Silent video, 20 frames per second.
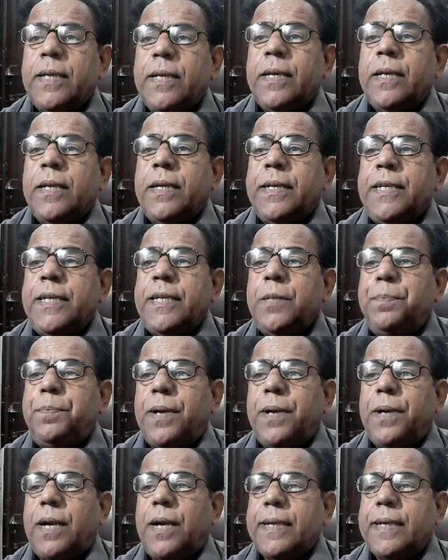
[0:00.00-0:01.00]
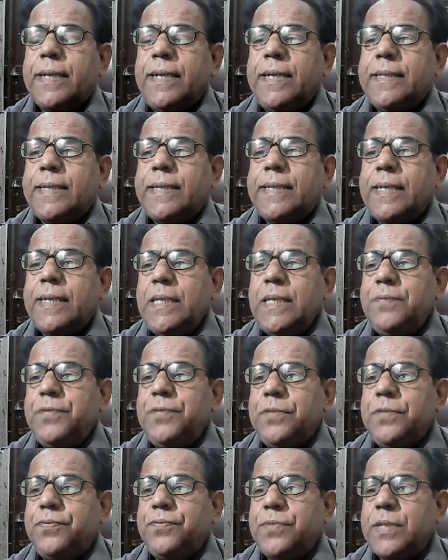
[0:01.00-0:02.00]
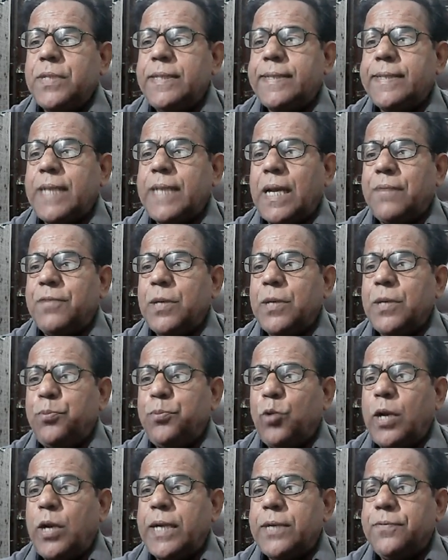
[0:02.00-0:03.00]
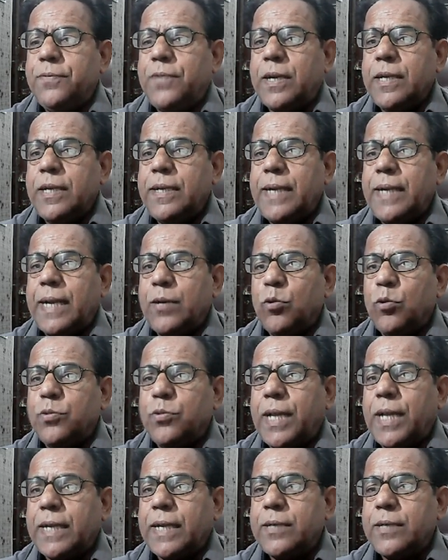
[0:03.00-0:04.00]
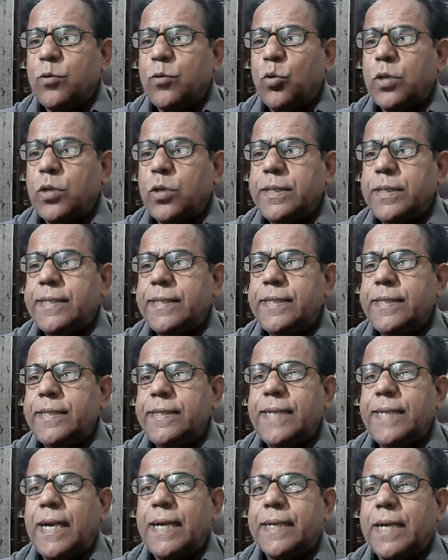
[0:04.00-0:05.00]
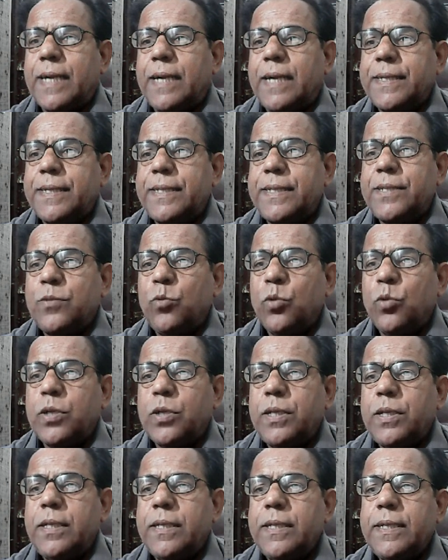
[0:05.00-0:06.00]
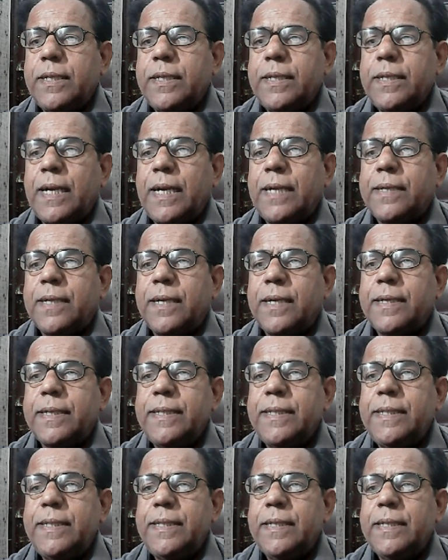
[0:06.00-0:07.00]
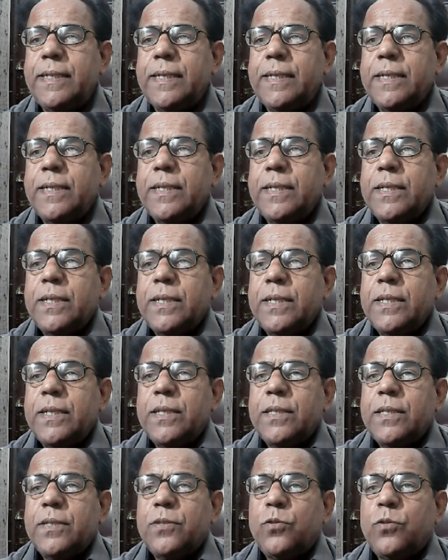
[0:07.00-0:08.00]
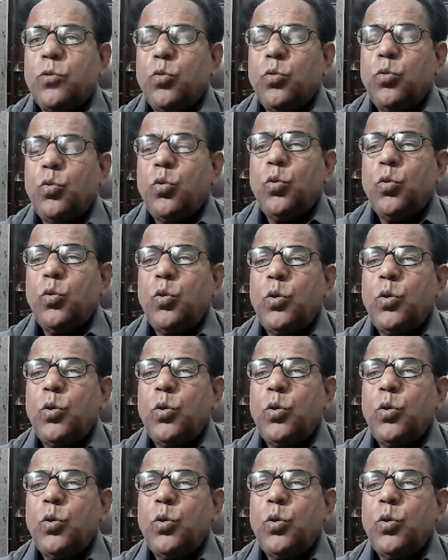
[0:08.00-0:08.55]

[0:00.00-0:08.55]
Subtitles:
357.1 nanosecond. Okay, this is delta T. Okay, delta T. So